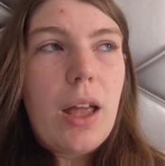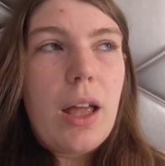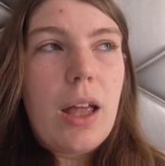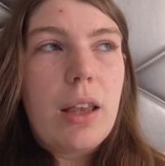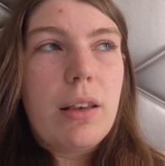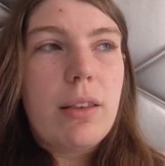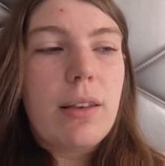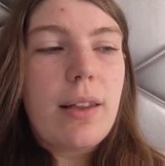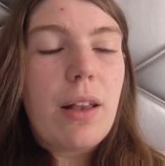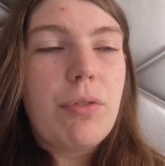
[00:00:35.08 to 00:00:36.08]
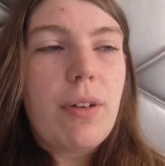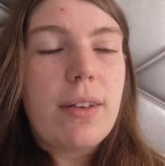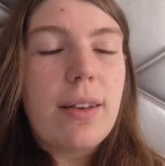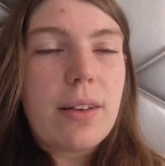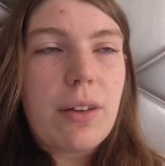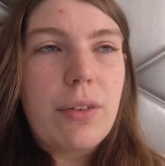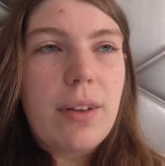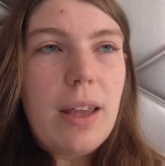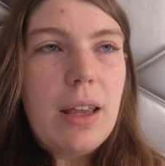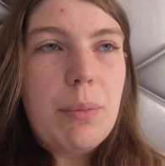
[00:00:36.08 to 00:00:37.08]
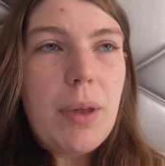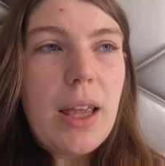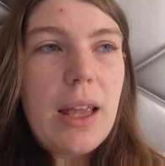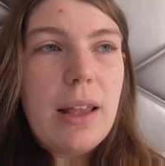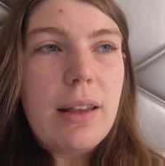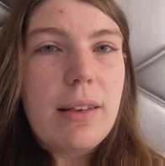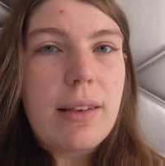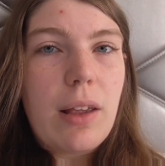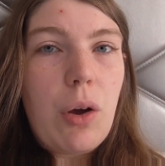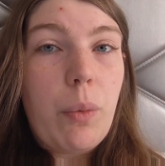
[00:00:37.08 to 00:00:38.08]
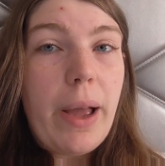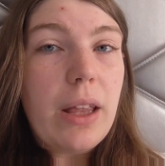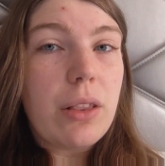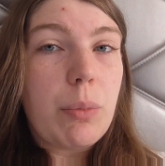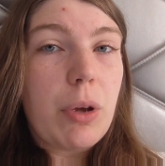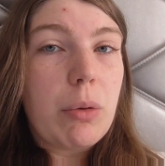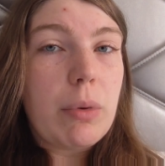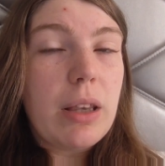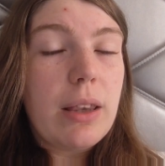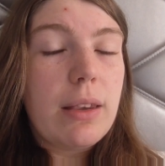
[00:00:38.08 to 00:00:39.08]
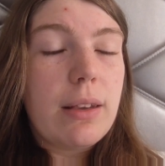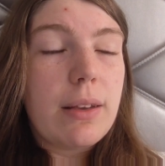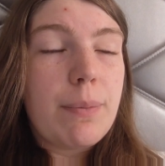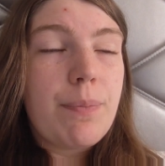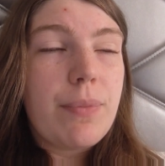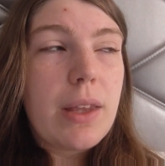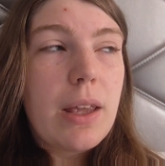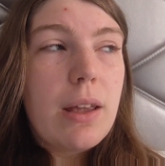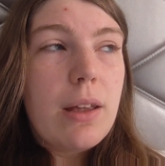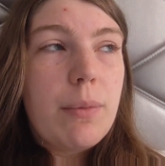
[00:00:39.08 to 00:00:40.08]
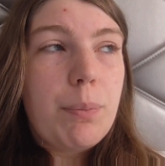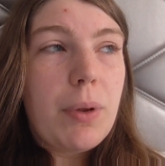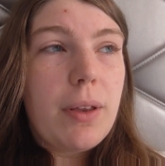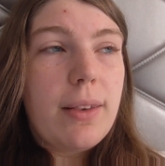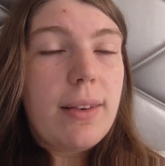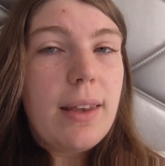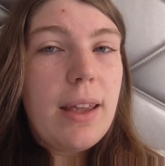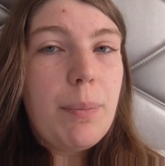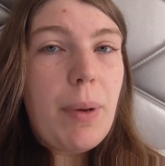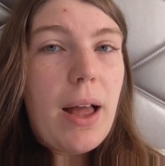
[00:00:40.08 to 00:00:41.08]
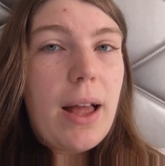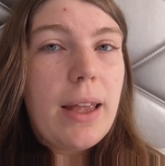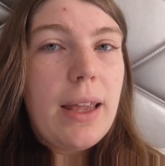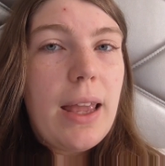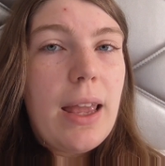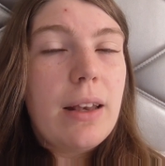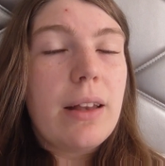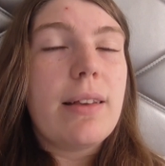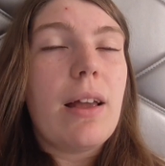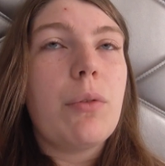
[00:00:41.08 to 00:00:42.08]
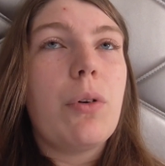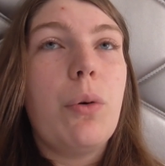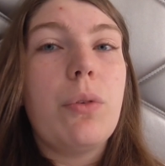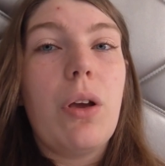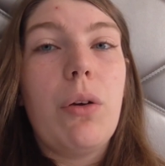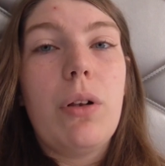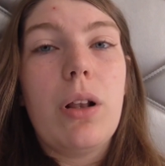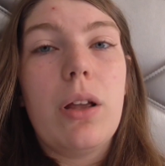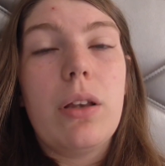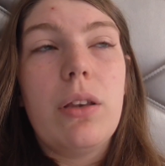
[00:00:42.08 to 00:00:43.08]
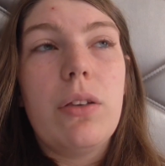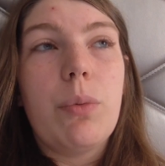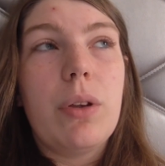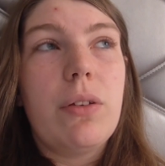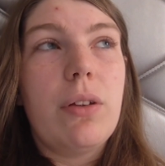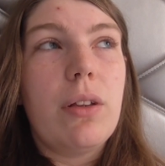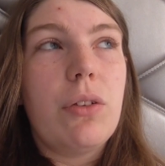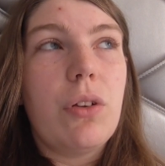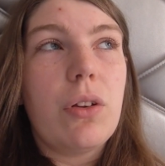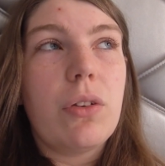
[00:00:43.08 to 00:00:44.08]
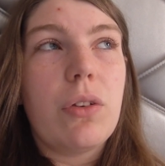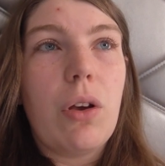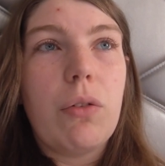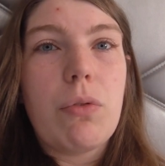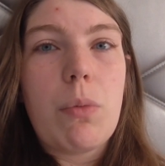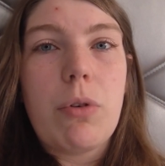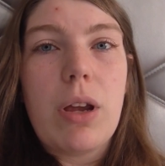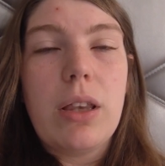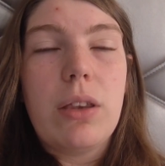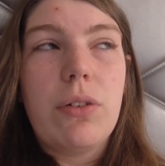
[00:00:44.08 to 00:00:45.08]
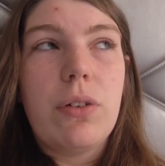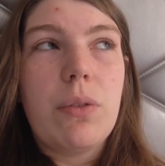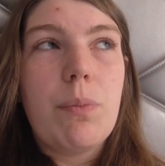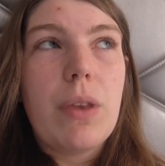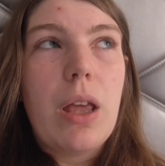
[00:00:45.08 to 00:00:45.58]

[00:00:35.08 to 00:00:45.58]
And the San Francisco team is away at the moment. But nearby in a town called Oakland, which is just over a bridge,